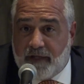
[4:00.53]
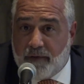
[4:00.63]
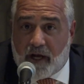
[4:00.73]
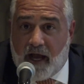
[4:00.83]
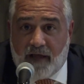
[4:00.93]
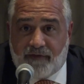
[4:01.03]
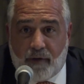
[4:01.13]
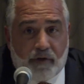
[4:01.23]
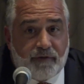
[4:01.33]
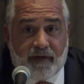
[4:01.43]
and there were guys
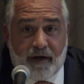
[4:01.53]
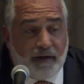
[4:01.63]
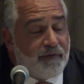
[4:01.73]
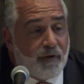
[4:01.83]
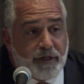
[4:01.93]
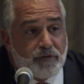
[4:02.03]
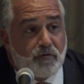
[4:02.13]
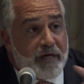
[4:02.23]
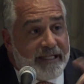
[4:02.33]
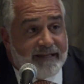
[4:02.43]
that could stand on the floor and just
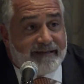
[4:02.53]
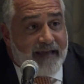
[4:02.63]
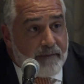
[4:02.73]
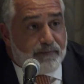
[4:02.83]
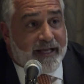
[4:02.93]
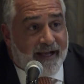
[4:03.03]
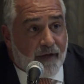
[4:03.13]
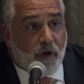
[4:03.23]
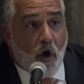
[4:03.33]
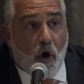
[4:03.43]
read the tape
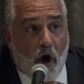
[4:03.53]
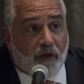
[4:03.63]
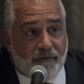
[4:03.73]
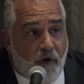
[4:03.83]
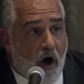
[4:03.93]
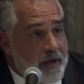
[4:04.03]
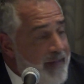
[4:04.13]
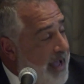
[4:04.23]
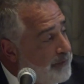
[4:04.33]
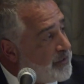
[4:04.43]
because all the volume
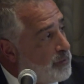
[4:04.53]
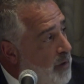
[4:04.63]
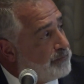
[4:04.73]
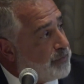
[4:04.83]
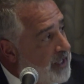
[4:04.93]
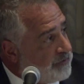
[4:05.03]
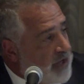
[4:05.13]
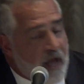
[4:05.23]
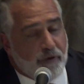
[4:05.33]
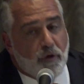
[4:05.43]
happened in one place
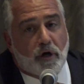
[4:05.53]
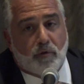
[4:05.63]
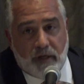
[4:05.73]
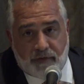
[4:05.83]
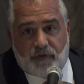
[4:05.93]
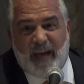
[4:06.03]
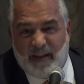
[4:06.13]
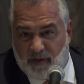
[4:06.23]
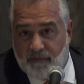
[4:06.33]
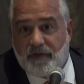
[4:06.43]
and you got a real
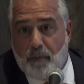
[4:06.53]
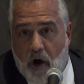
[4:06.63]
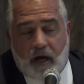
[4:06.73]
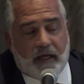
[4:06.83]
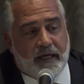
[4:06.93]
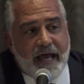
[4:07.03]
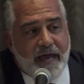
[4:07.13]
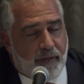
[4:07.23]
sense of the market.